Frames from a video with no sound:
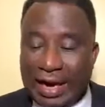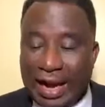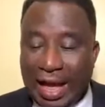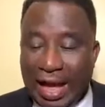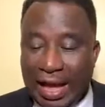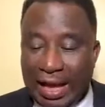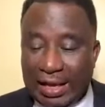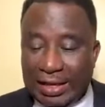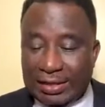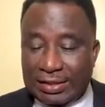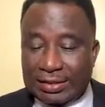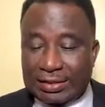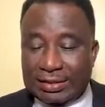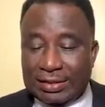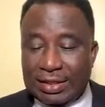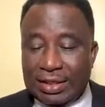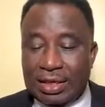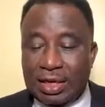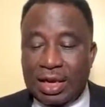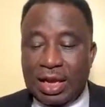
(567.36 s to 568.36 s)

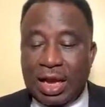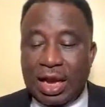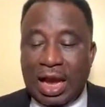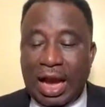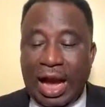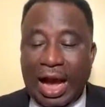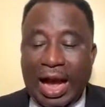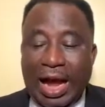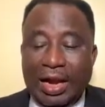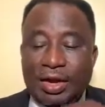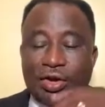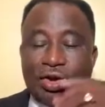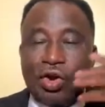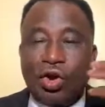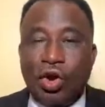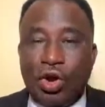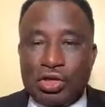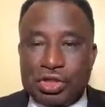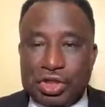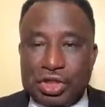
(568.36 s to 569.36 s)
lies and
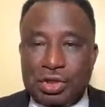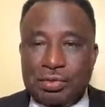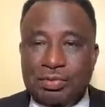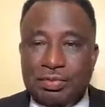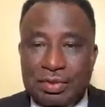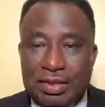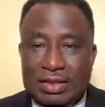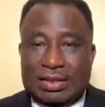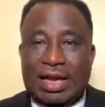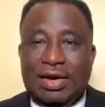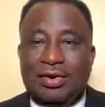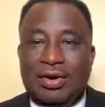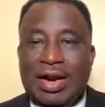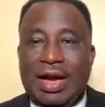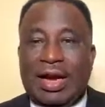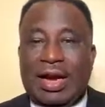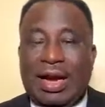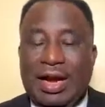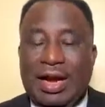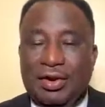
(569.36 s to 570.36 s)
gossip. This is
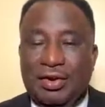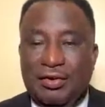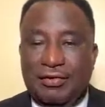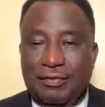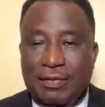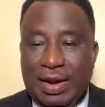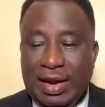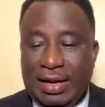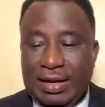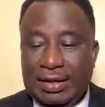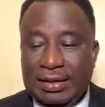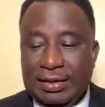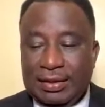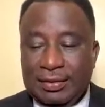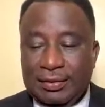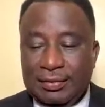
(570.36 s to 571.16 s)
another kind of mind.